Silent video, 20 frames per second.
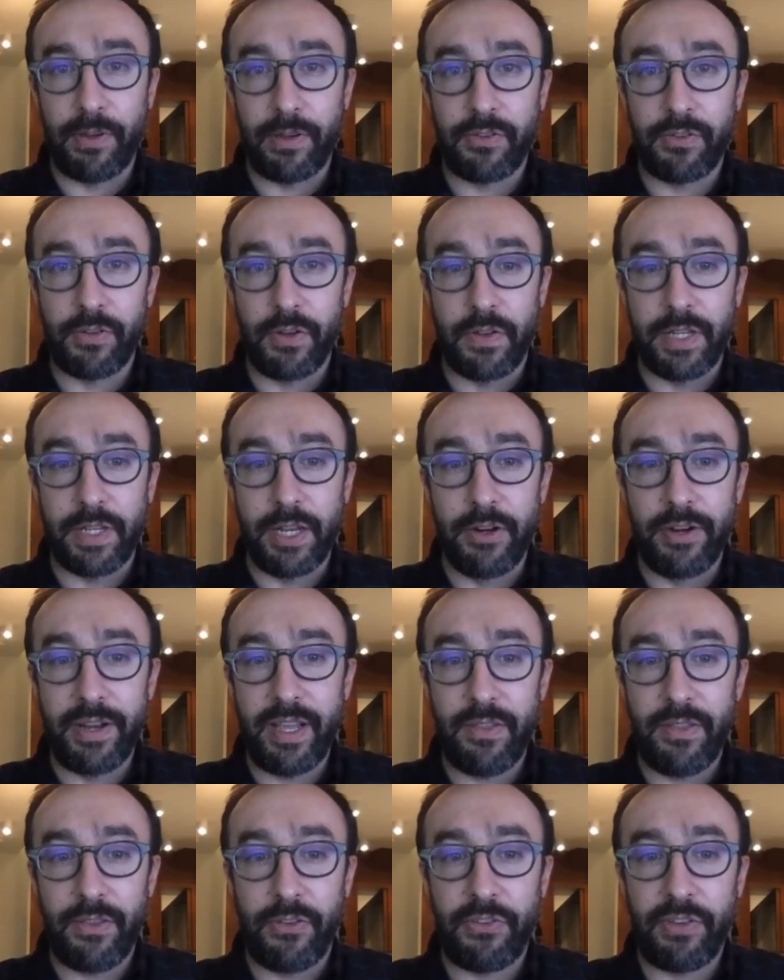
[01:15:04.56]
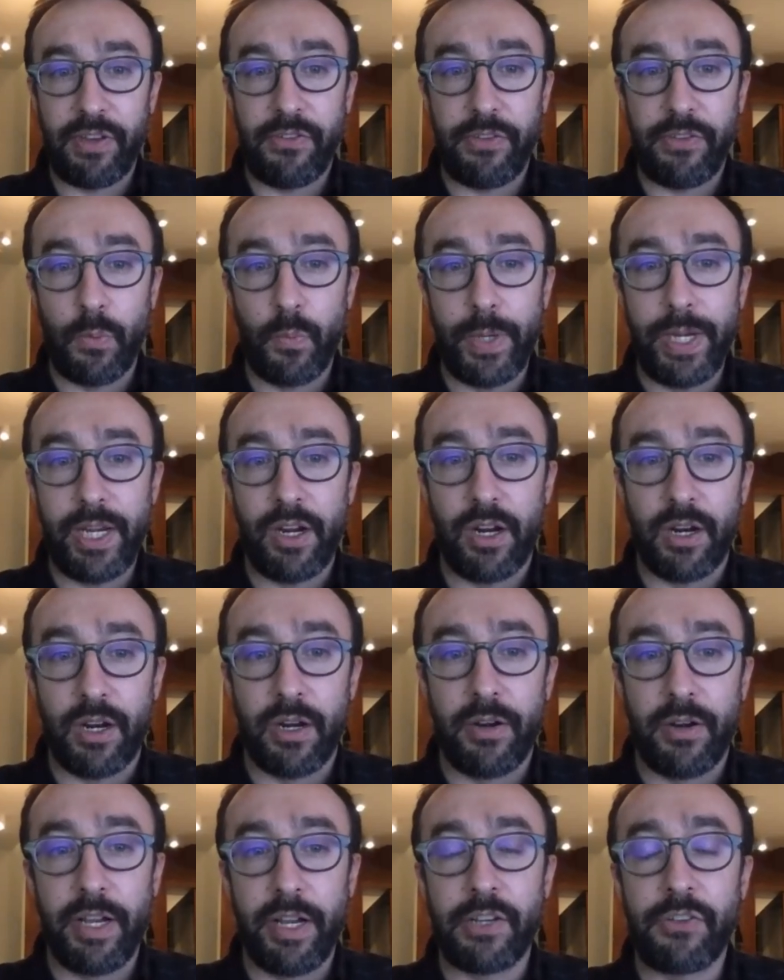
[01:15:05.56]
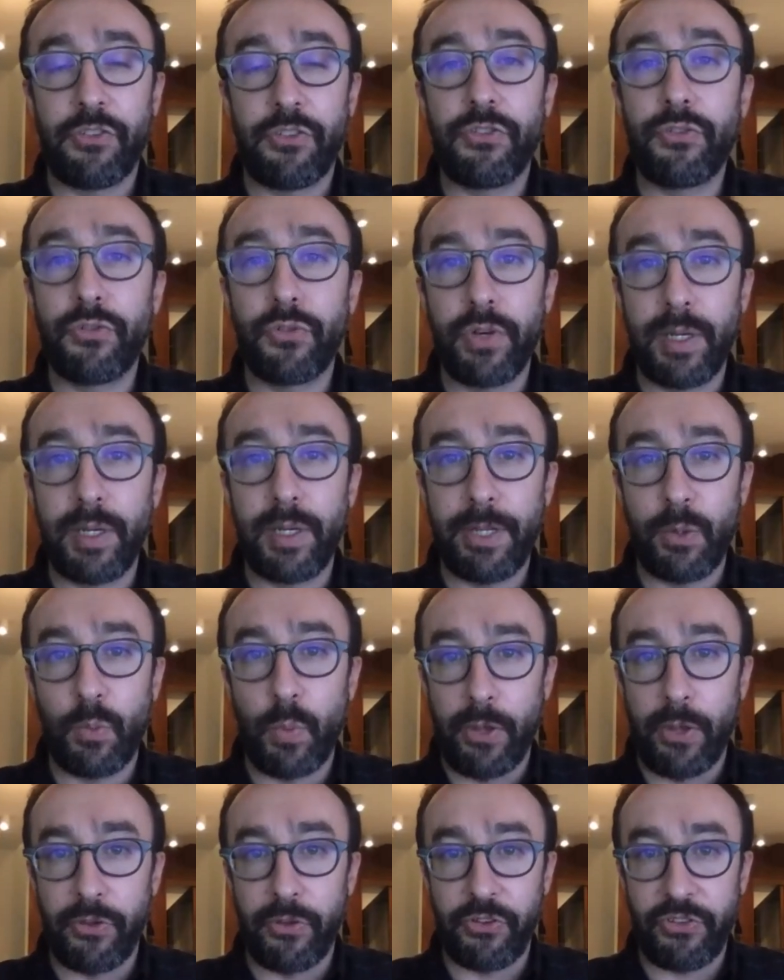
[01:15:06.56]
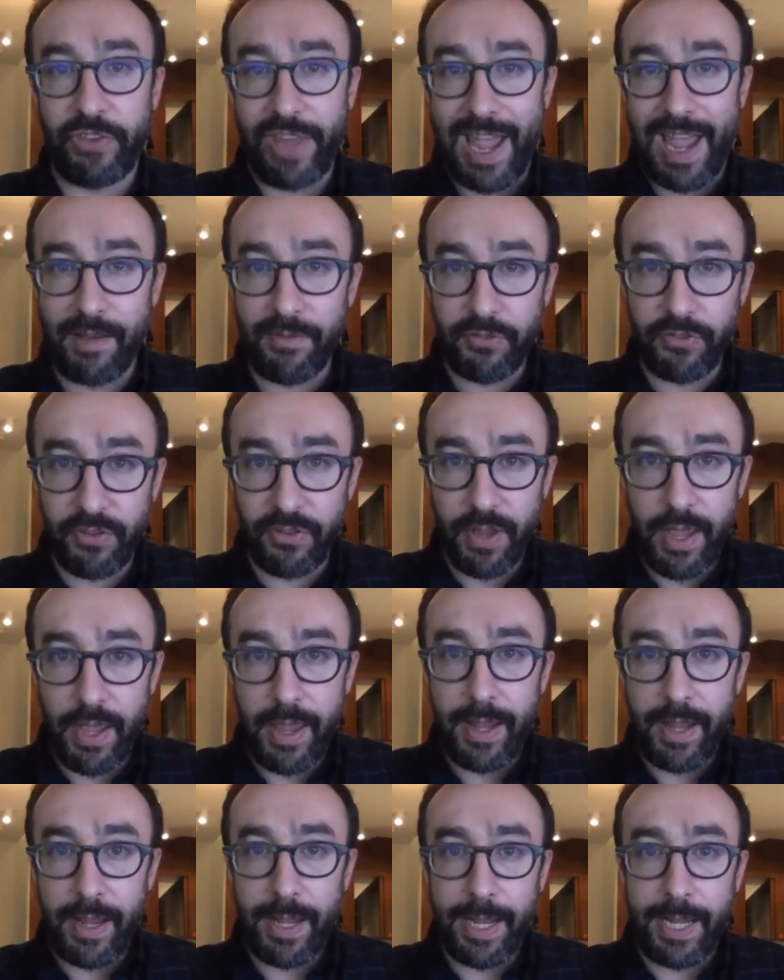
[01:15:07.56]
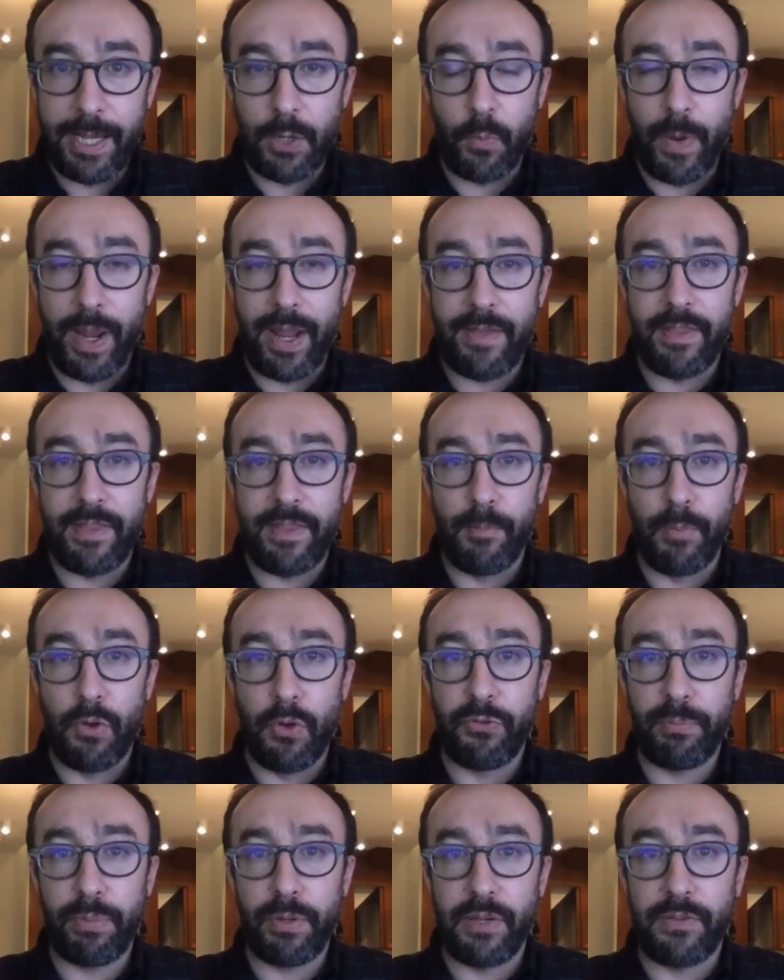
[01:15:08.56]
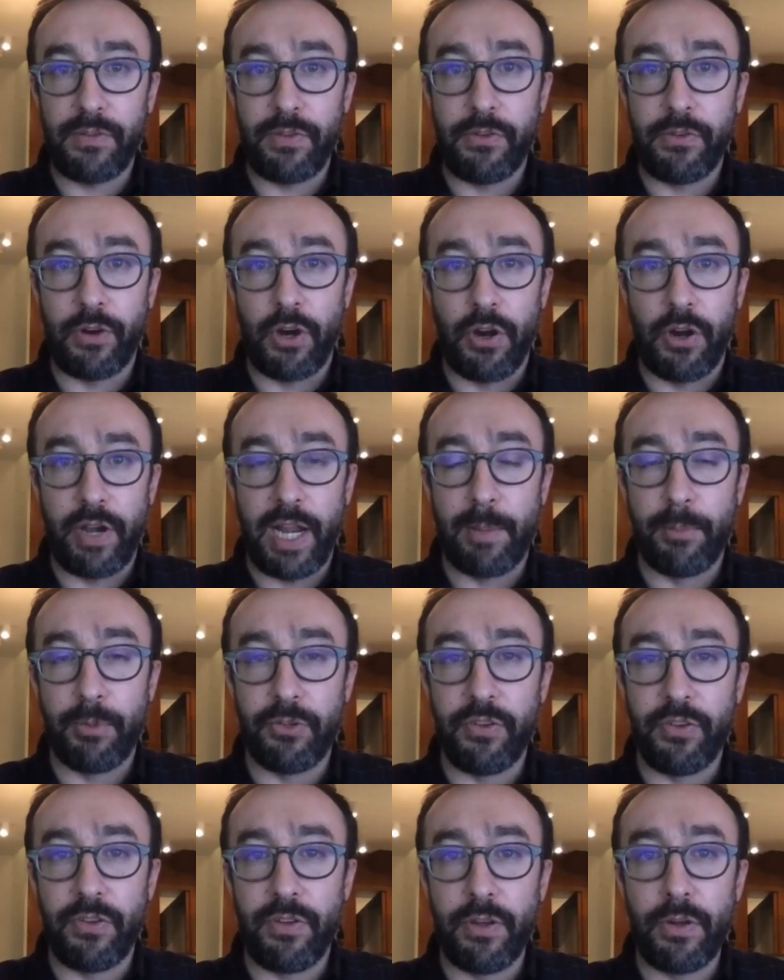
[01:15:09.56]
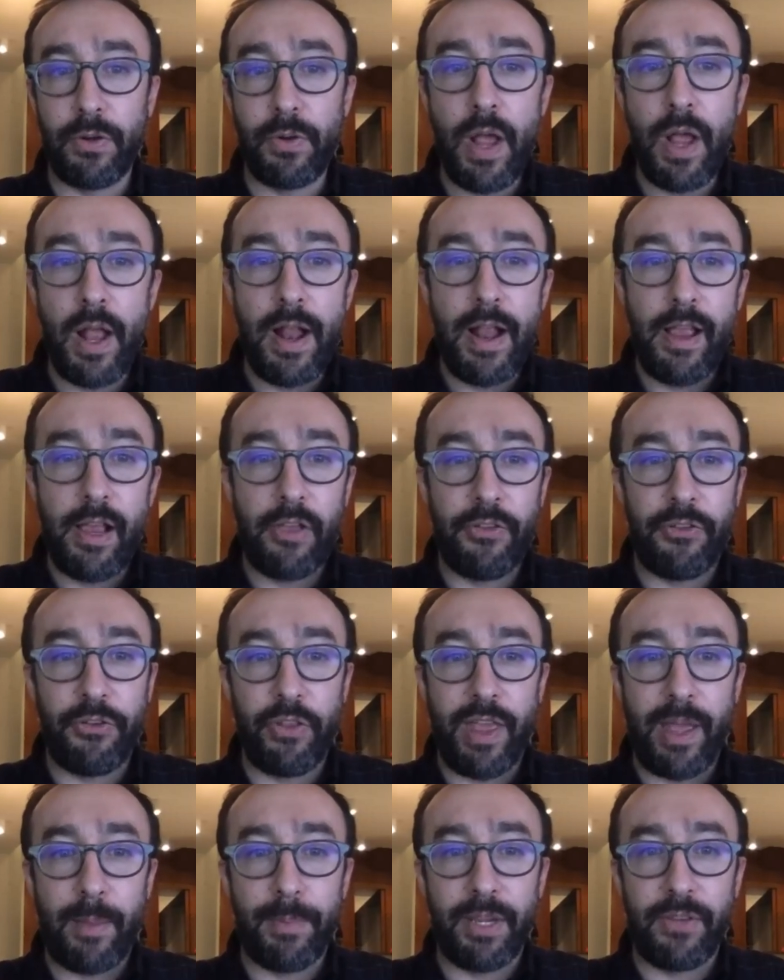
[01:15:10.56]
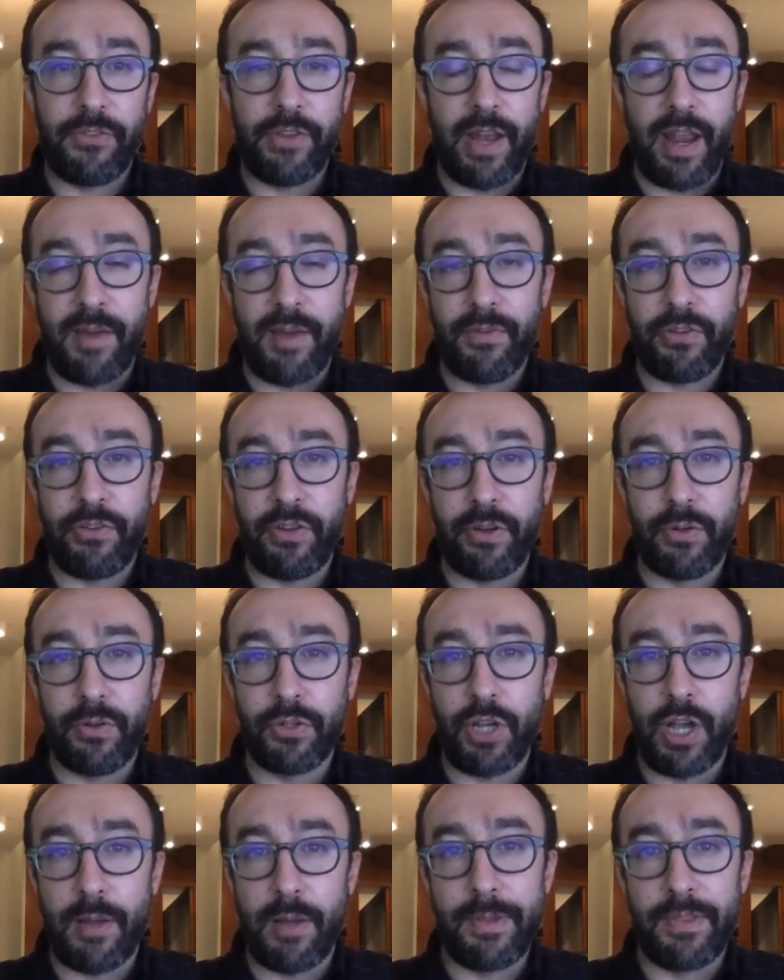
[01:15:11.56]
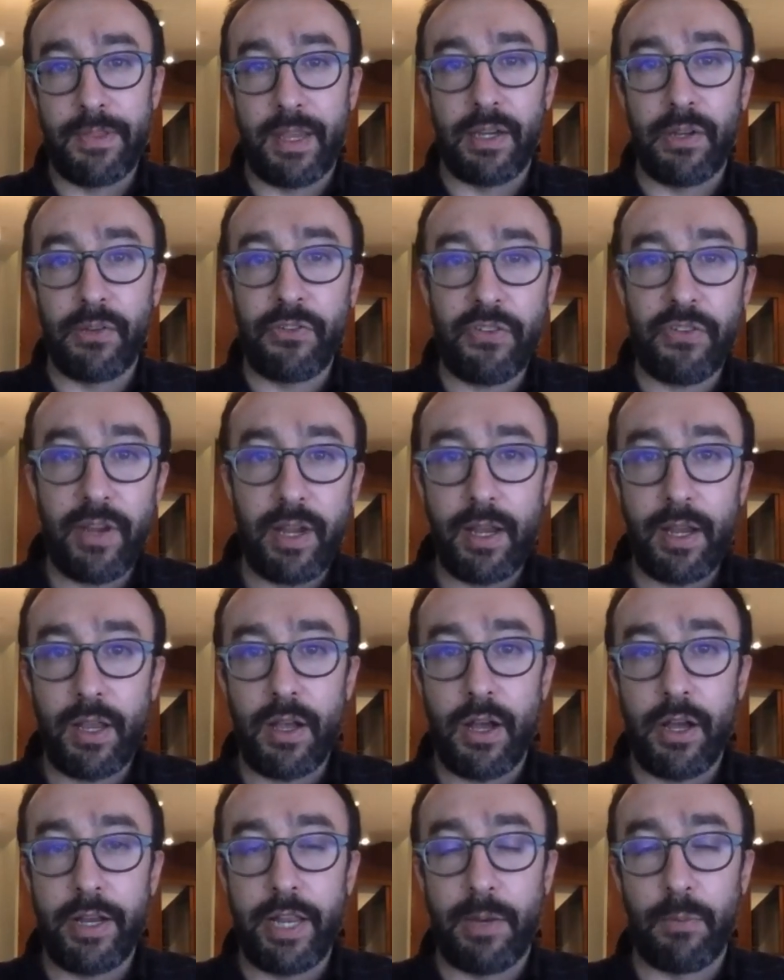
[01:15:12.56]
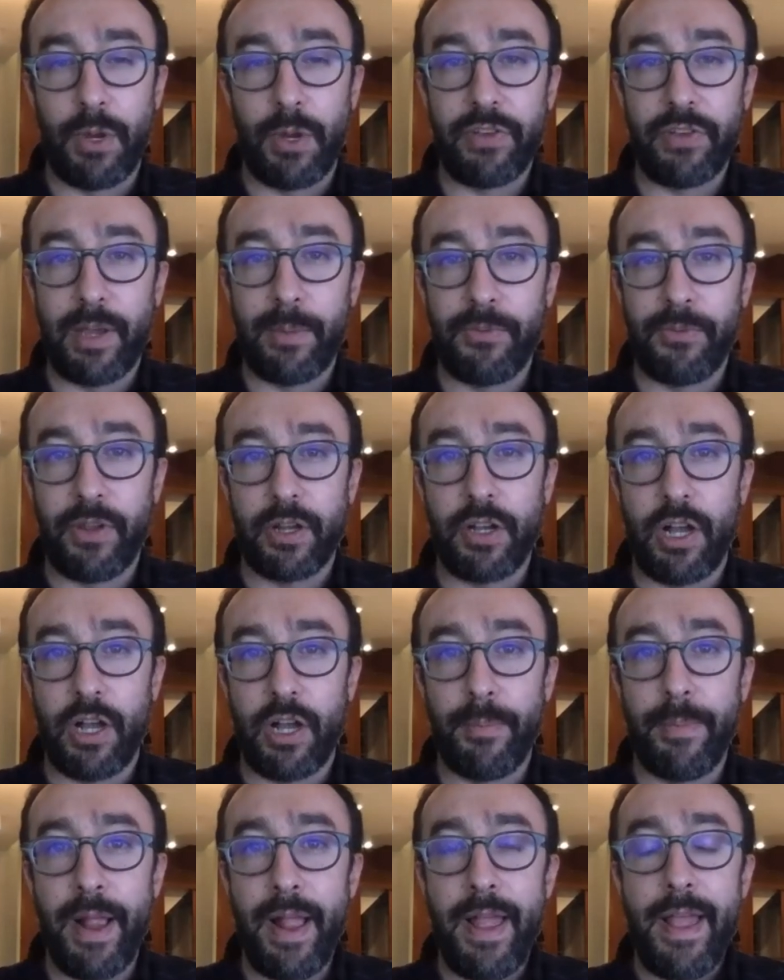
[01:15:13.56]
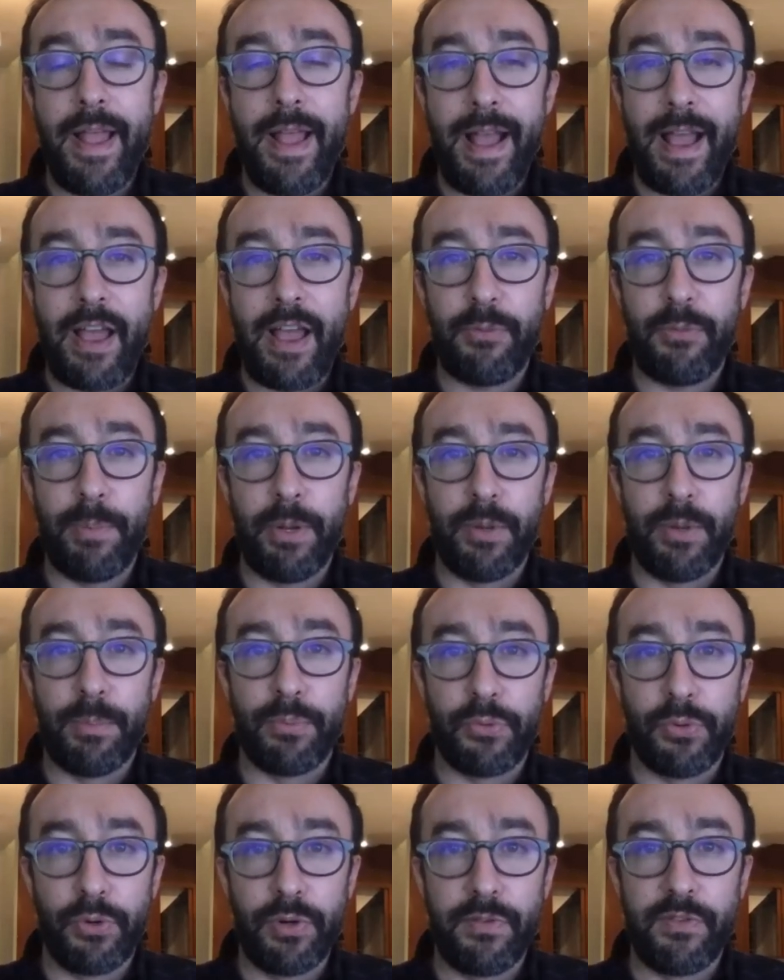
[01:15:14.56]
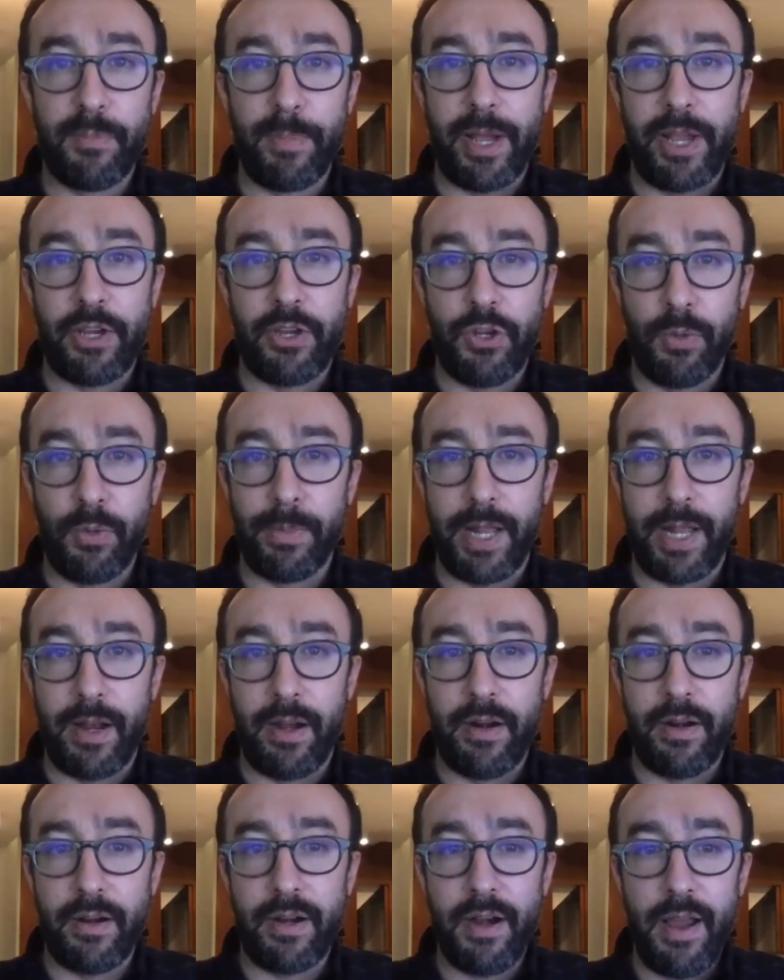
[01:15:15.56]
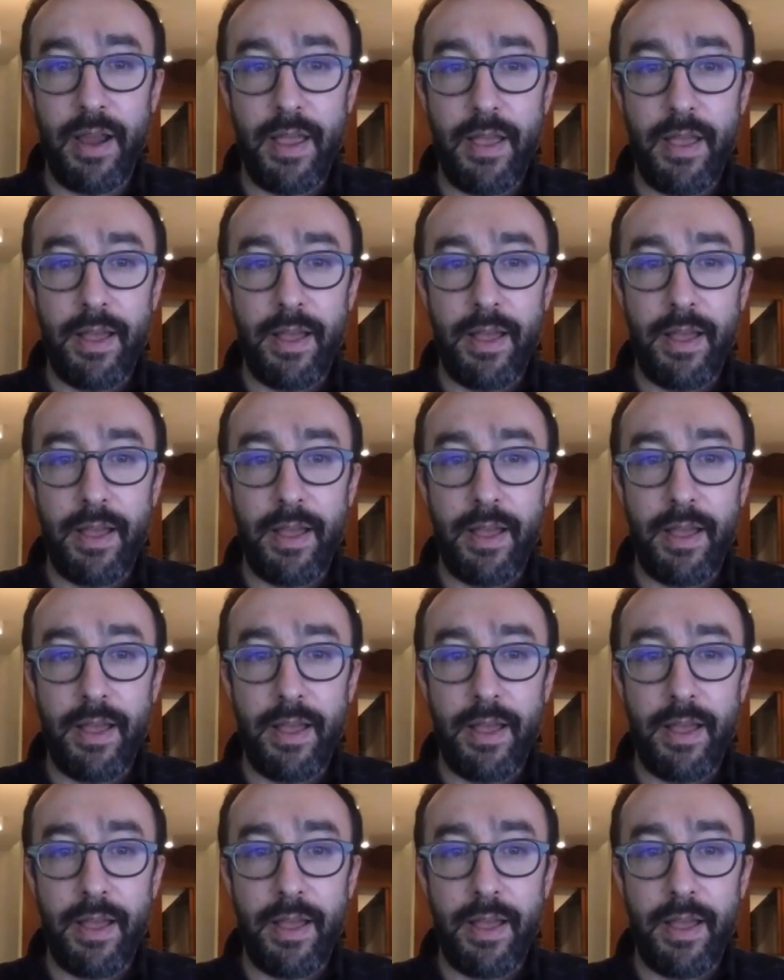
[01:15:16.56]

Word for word: section on the internet in the sense that we are extremely well staffed in a way that most places aren't able to do. And so that means that every single comment that you see on nytimes.com has been approved by a human editor.